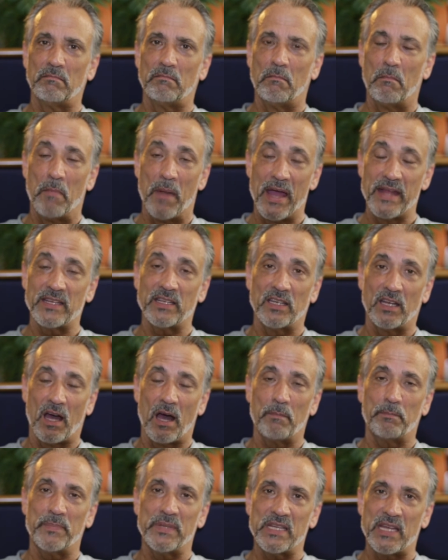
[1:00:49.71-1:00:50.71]
might
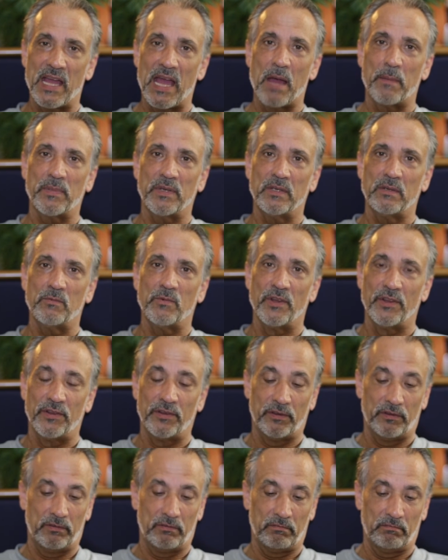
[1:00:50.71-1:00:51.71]
not be happy
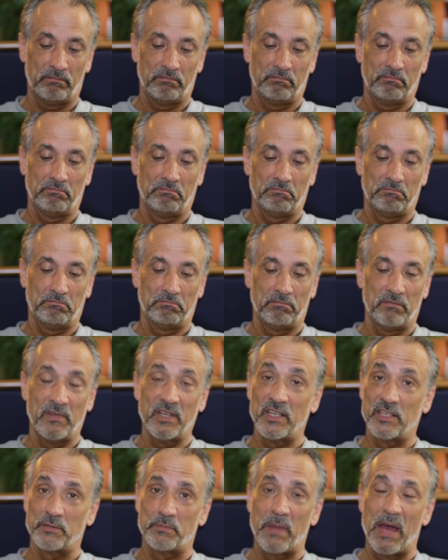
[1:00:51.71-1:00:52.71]
with
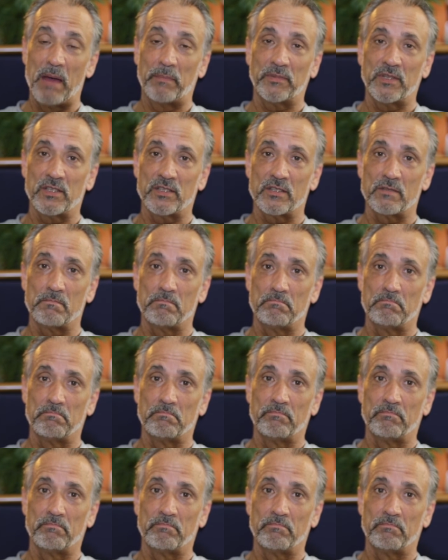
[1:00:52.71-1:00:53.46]
his baptism?